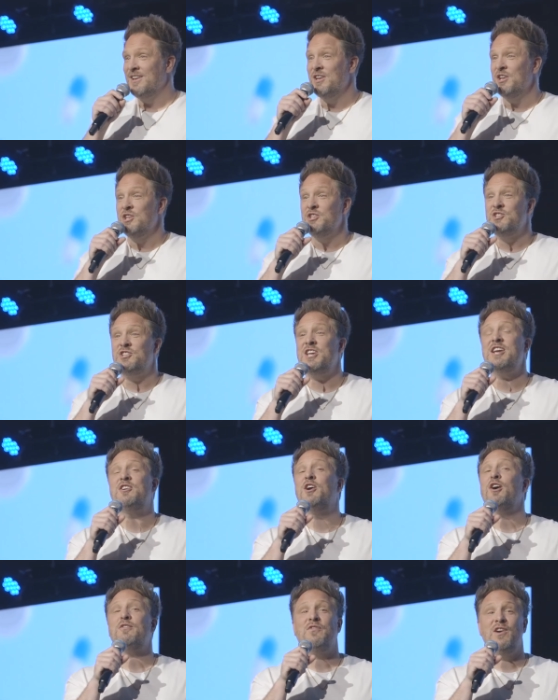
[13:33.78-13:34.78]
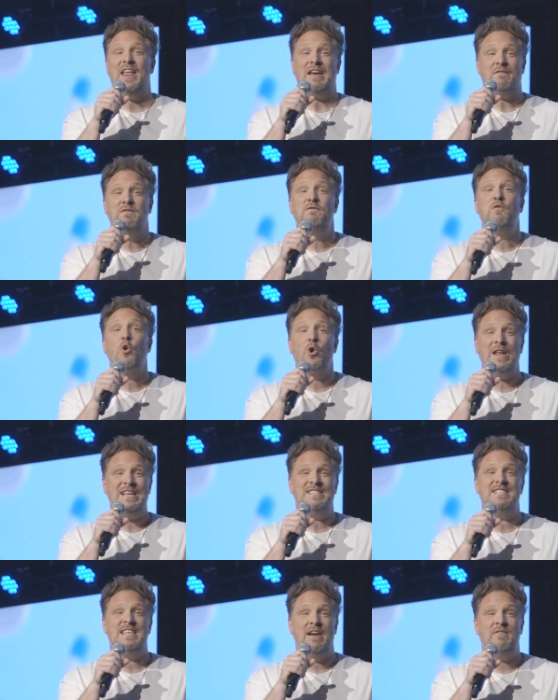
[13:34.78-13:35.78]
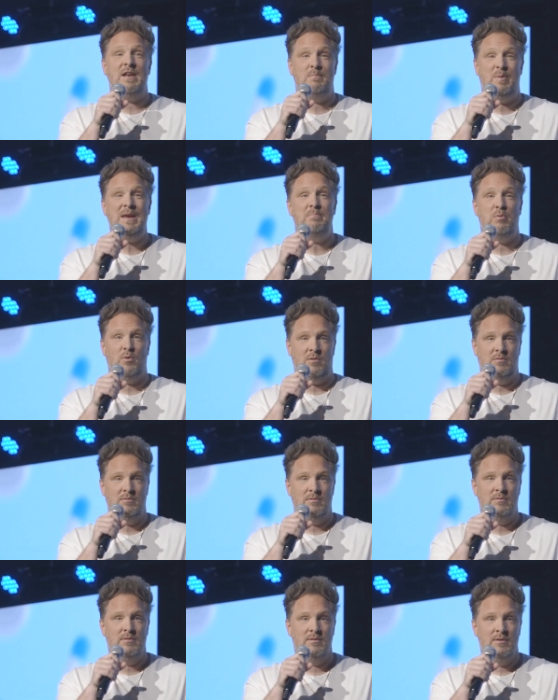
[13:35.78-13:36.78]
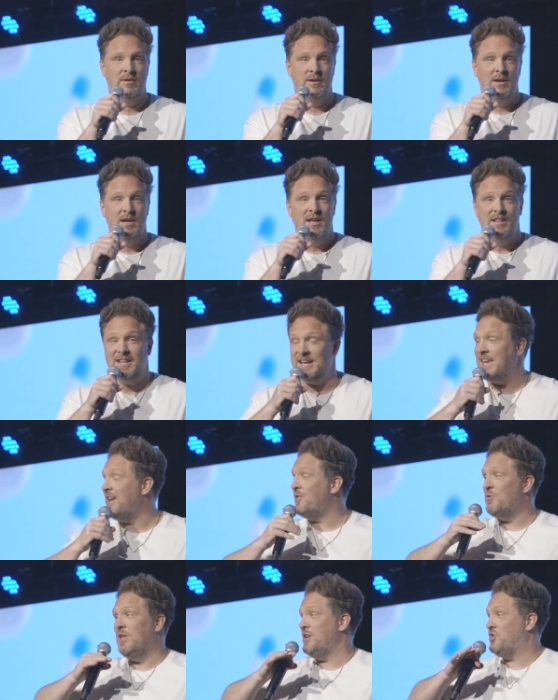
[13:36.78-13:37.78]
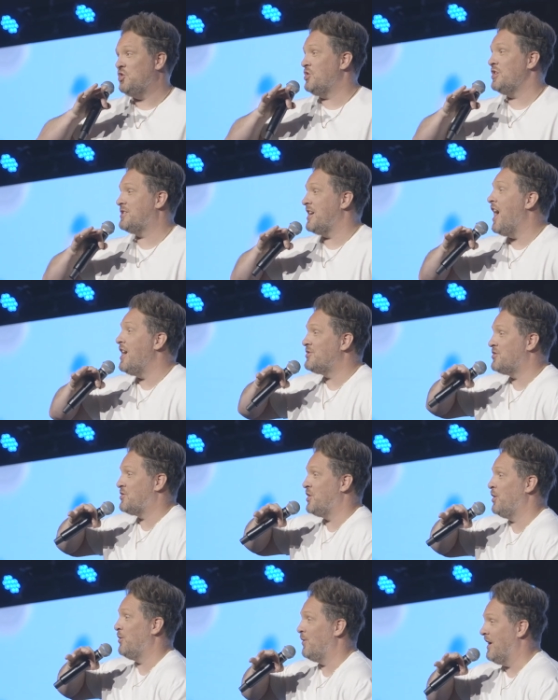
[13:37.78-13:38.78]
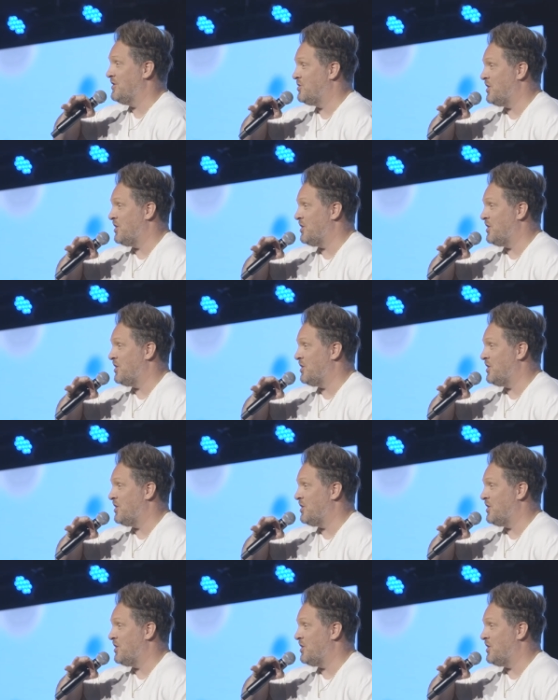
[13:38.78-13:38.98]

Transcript: she cooked for like 47 people. Like it, it's just us two, and she